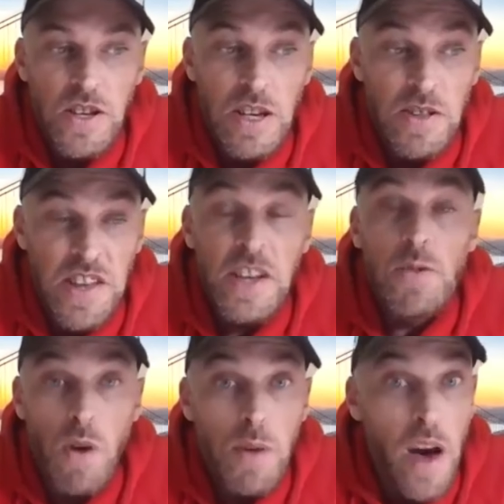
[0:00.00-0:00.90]
things
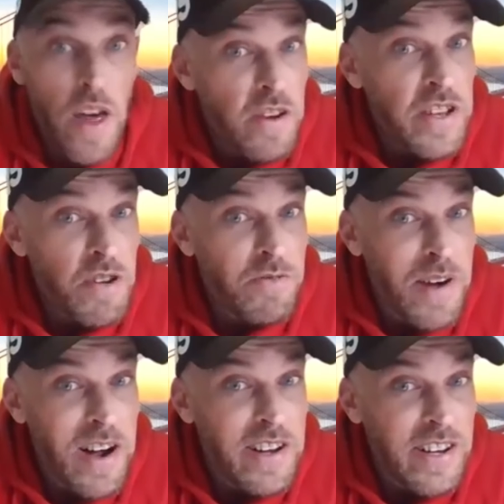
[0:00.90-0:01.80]
were bothering you,
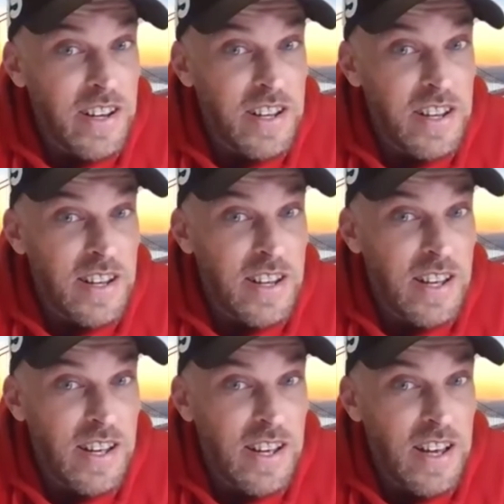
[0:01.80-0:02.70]
Marlene.
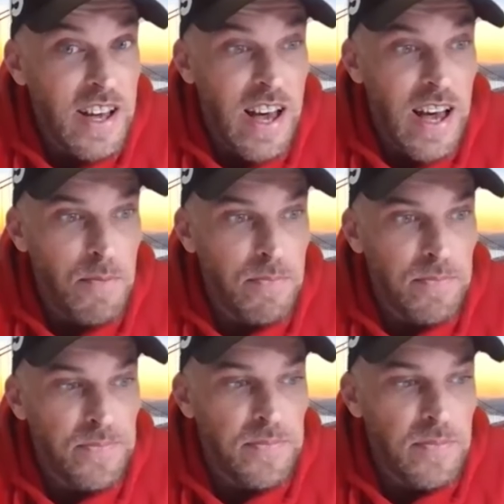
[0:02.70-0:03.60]
Um,
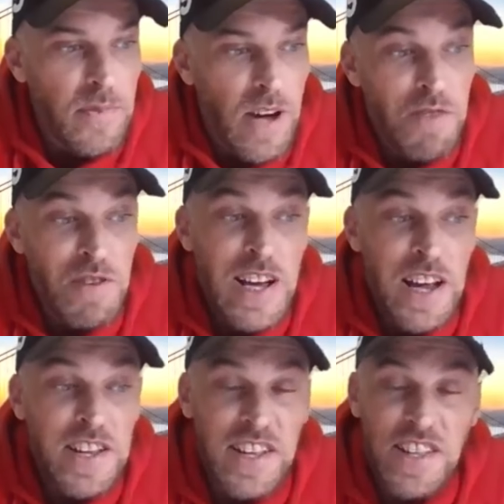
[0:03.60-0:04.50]
I really had
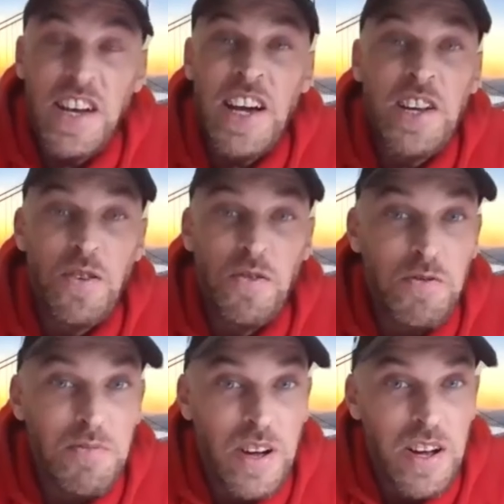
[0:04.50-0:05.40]
to hit it
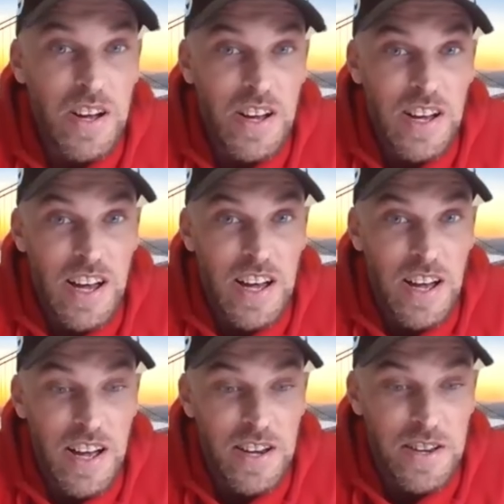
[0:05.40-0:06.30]
home
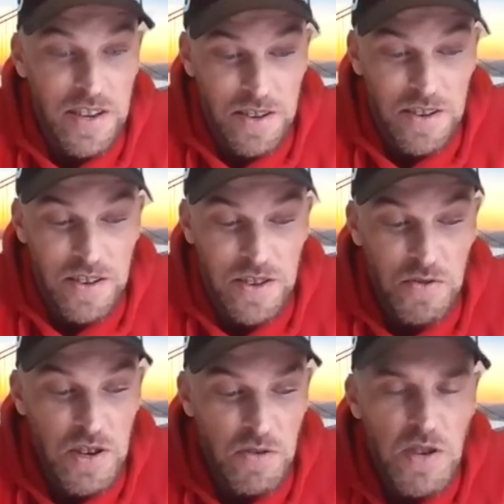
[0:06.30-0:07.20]
and to
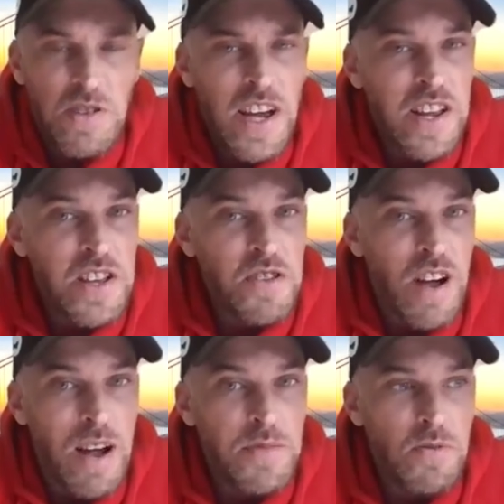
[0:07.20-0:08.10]
you. You said that your
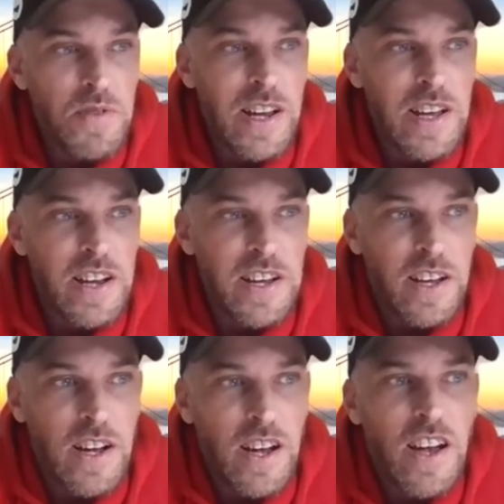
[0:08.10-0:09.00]
arms are wiggly, I think.
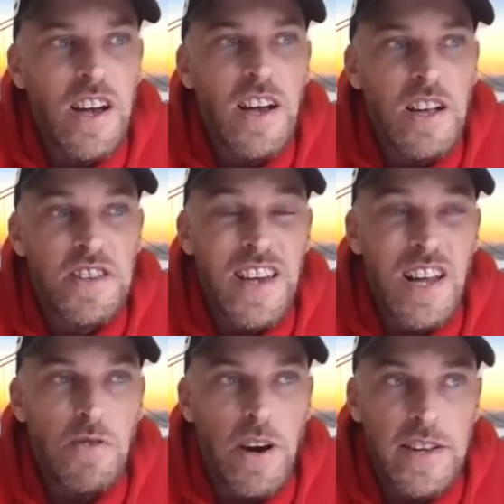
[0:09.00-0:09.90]

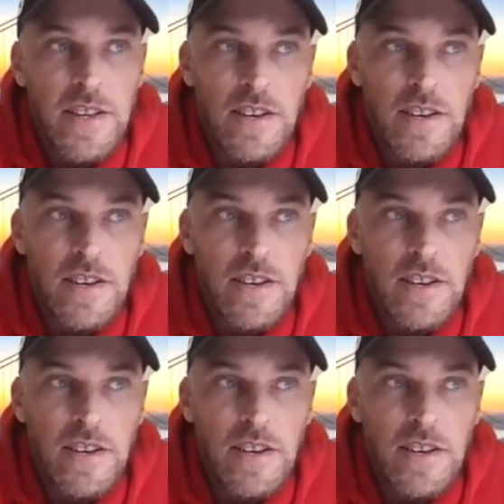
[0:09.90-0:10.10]
Cellulite.